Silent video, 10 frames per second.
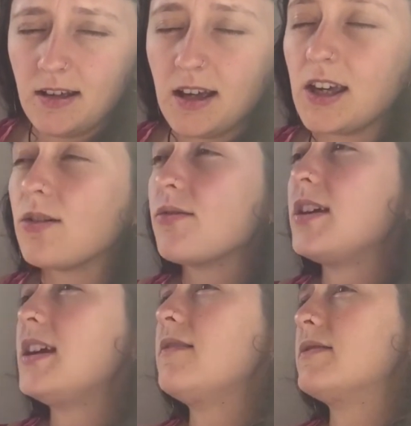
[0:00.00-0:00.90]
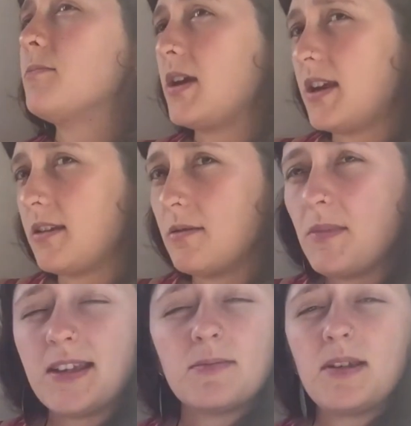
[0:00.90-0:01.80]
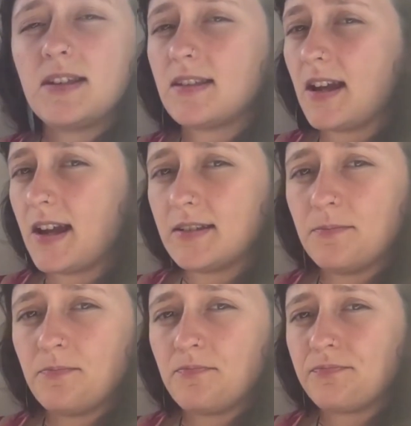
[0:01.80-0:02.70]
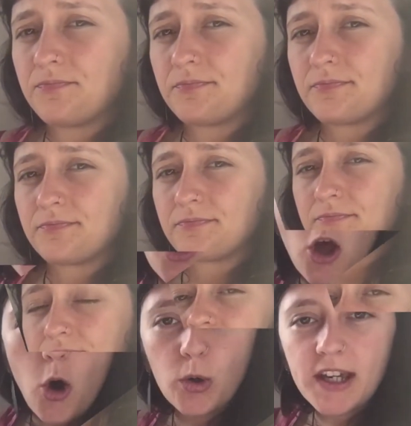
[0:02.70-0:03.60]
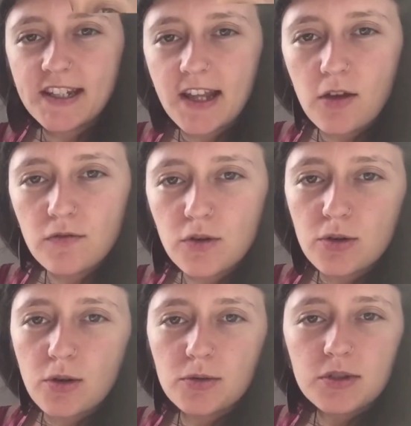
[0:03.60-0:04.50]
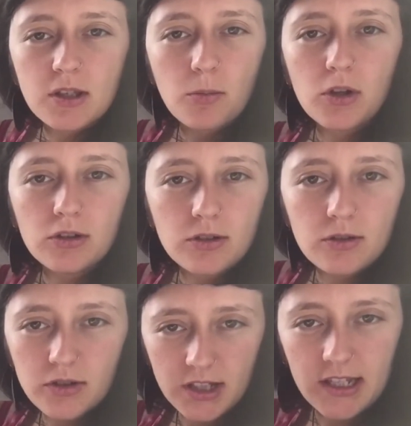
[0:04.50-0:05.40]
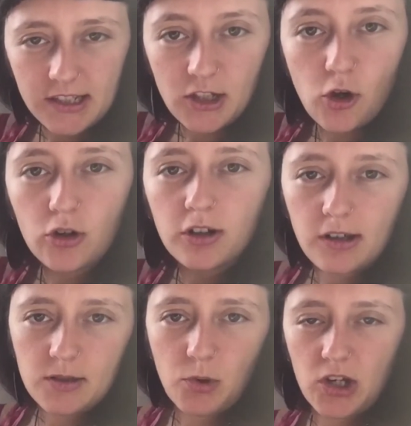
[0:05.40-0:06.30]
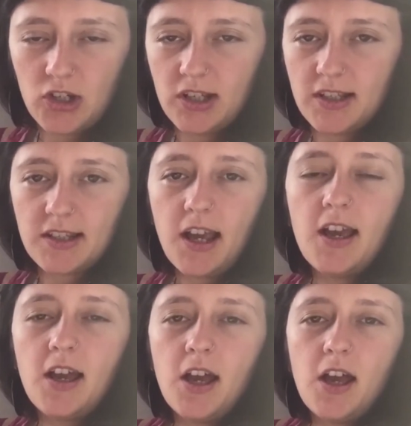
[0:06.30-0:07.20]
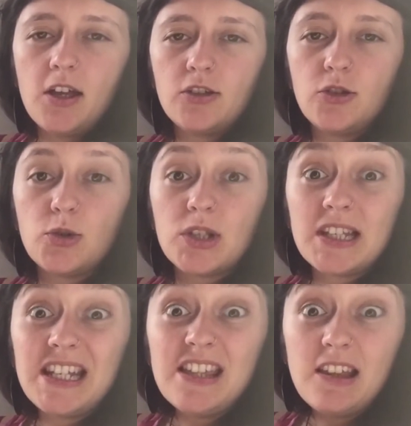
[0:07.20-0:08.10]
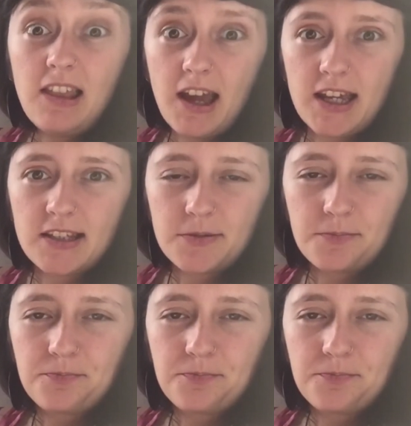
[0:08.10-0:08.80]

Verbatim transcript: It grieves me, it makes me sad. Okay, now for some slightly longer expressions to see the light.